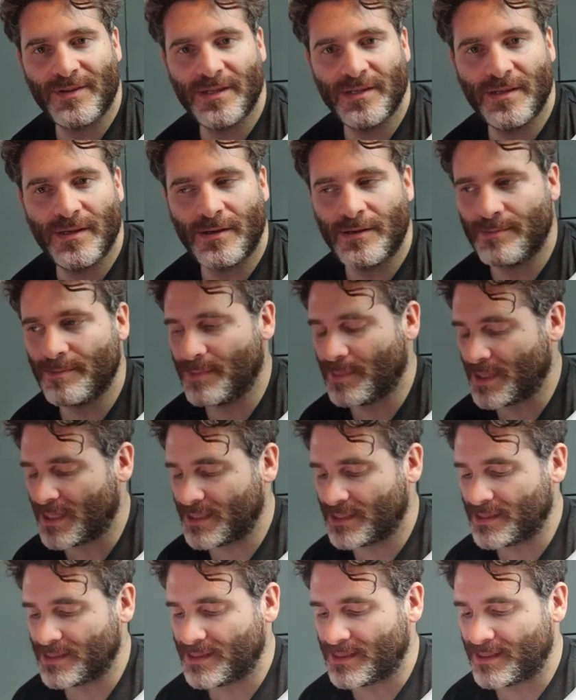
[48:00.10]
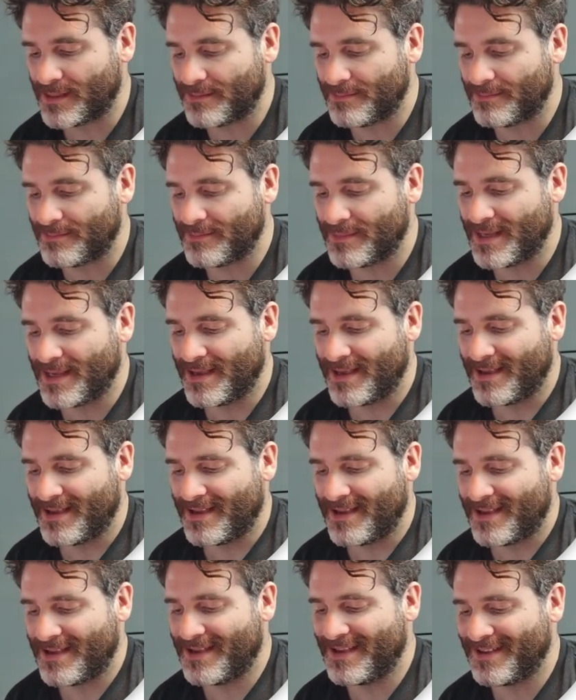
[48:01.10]
to do, but um,
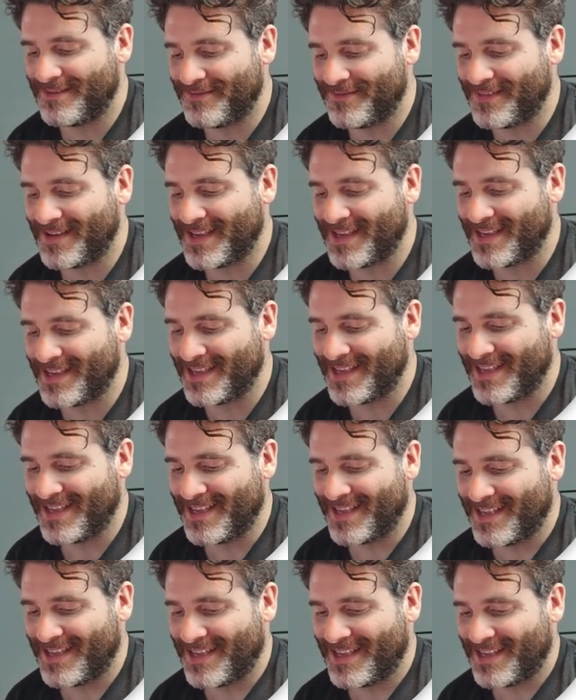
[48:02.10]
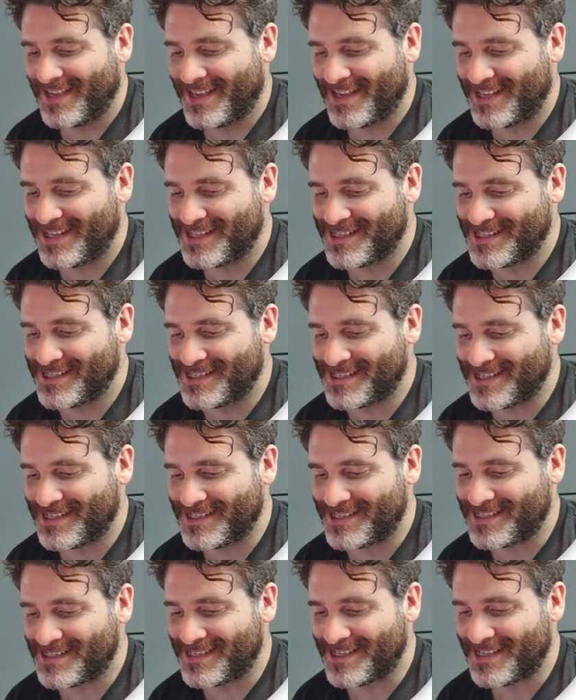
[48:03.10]
I think it's,
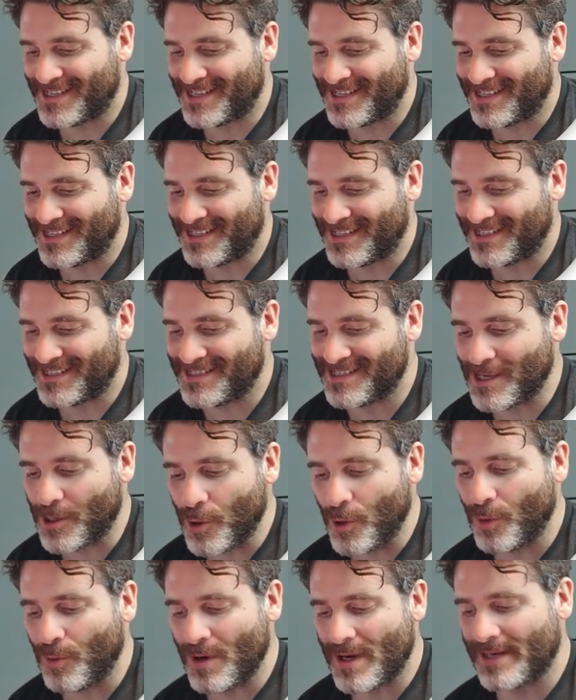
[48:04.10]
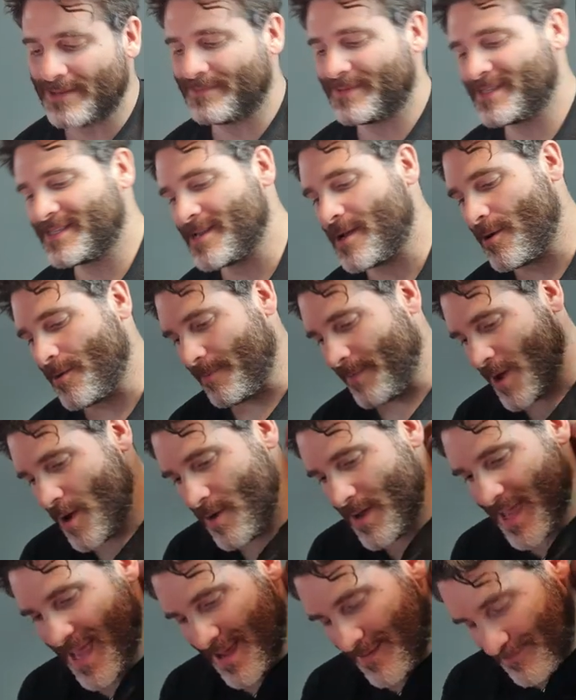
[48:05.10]
it's, a, it's a cool one. So,
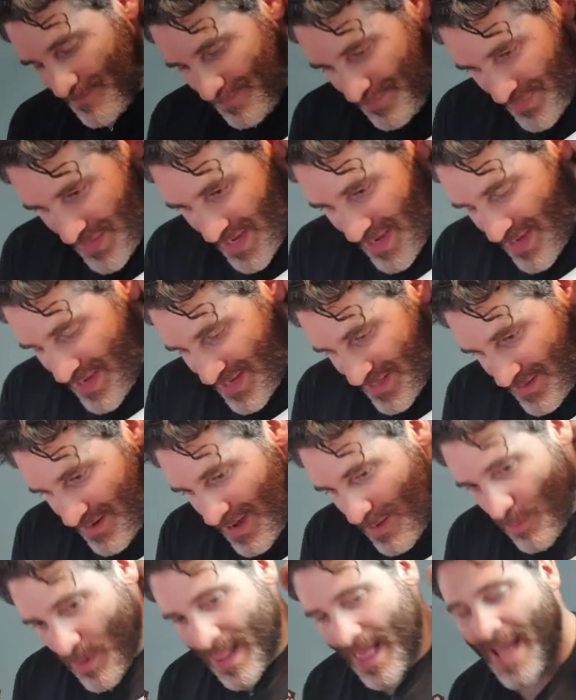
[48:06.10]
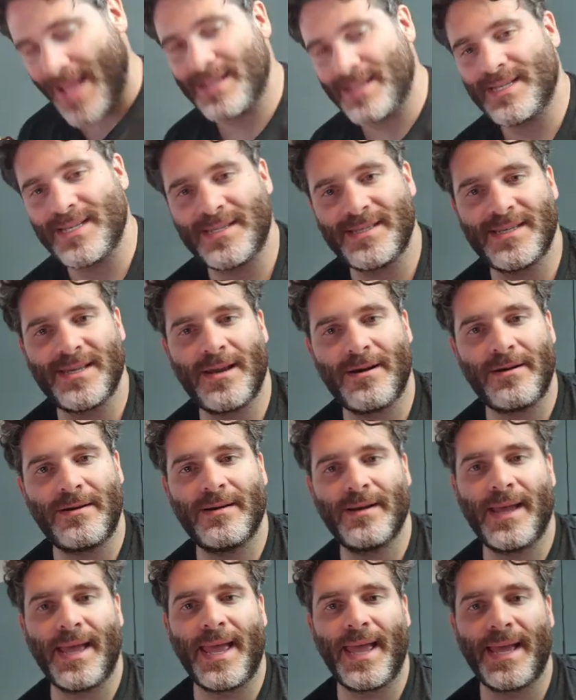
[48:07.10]
okay, so I will end this
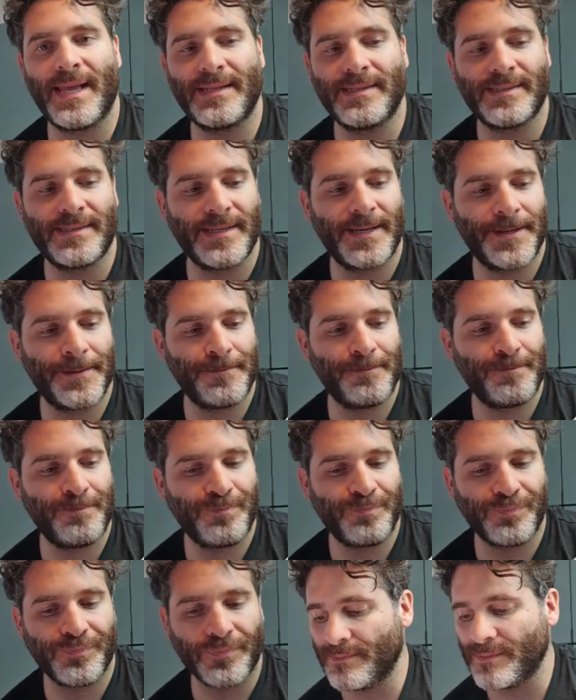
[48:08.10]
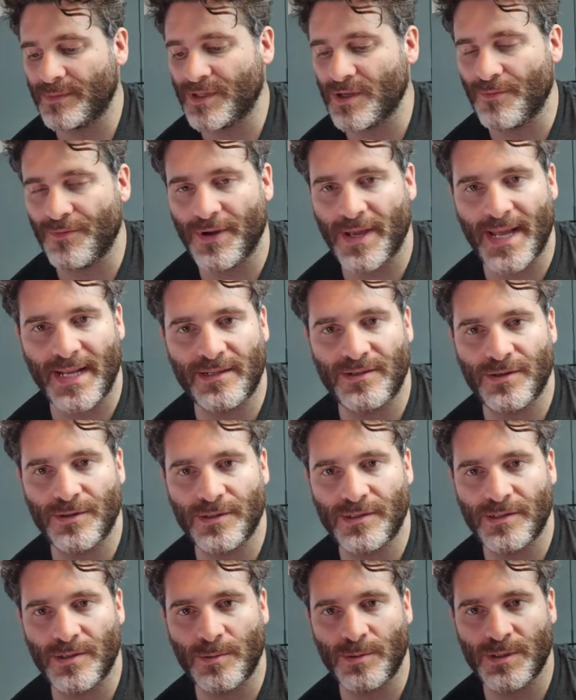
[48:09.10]
here, and um, don't forget
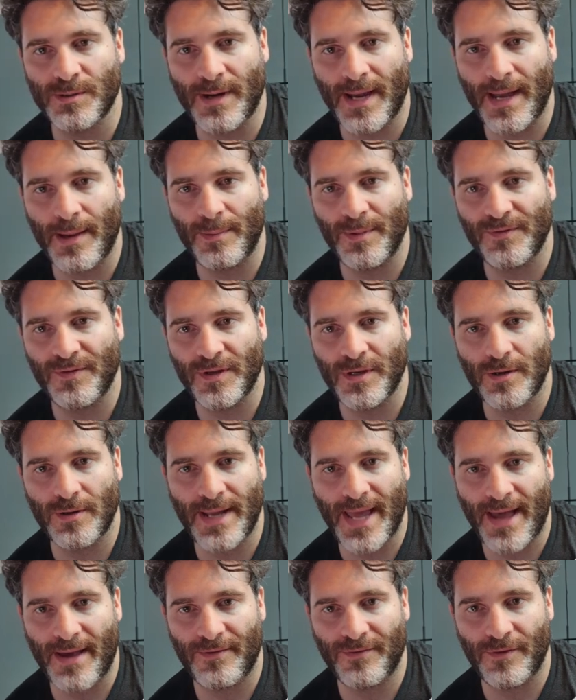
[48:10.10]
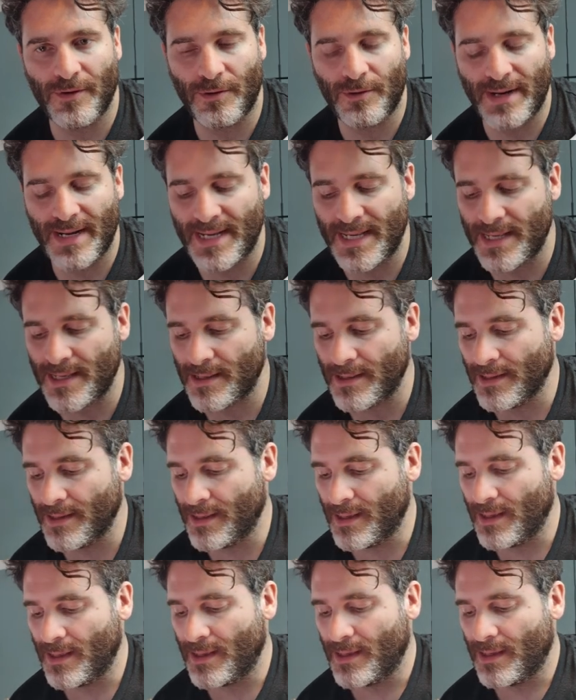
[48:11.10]
to subscribe if you don't have already
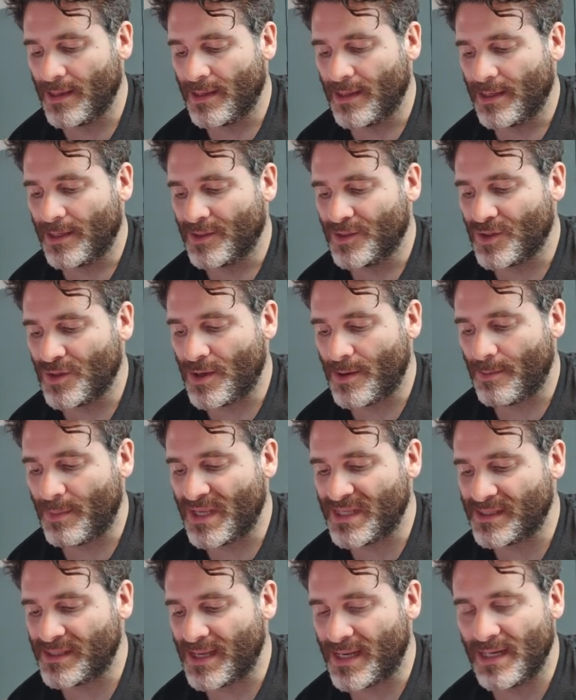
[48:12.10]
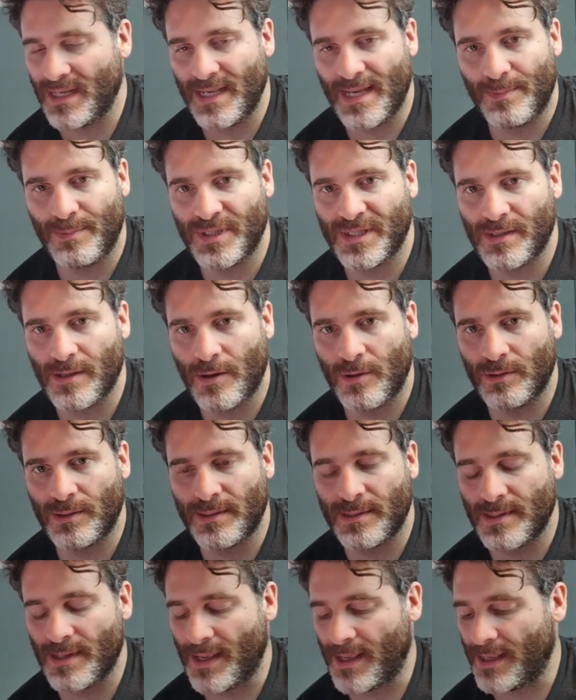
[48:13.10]
to not miss any
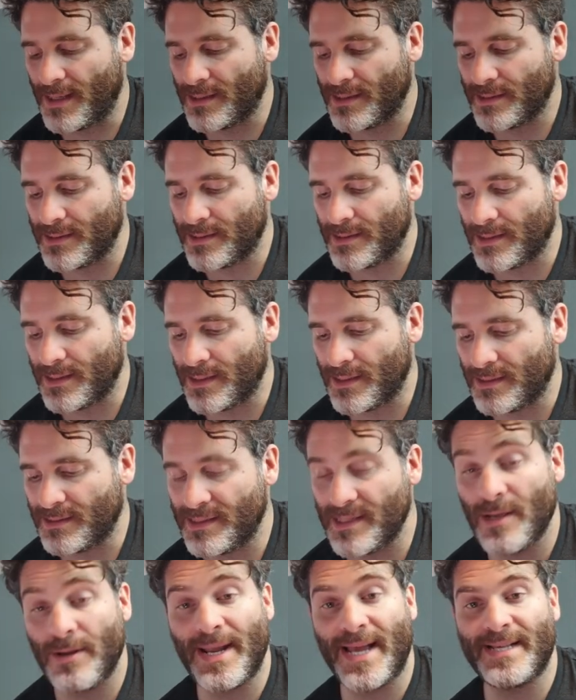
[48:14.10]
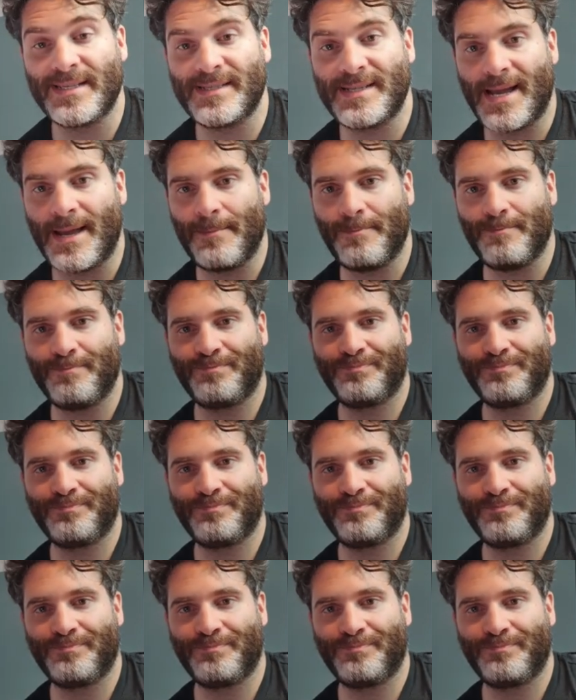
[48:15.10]
episode, and uh, see you next time.